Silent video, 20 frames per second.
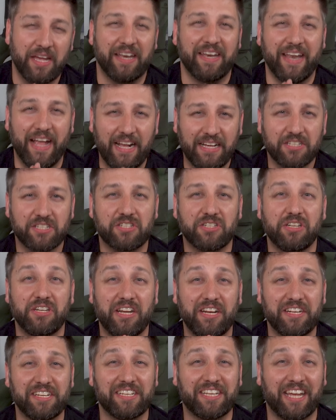Next, you
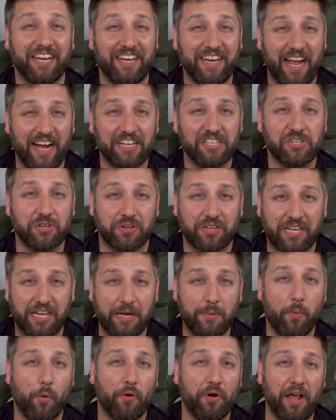need to connect your
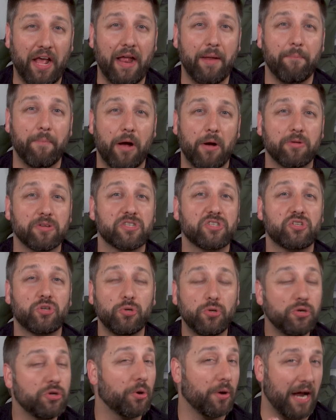keyboard and mouse
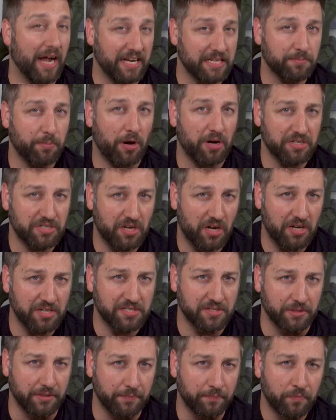to your Xbox
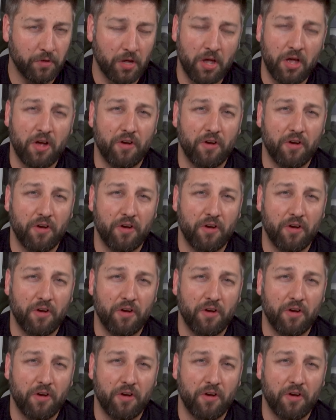console.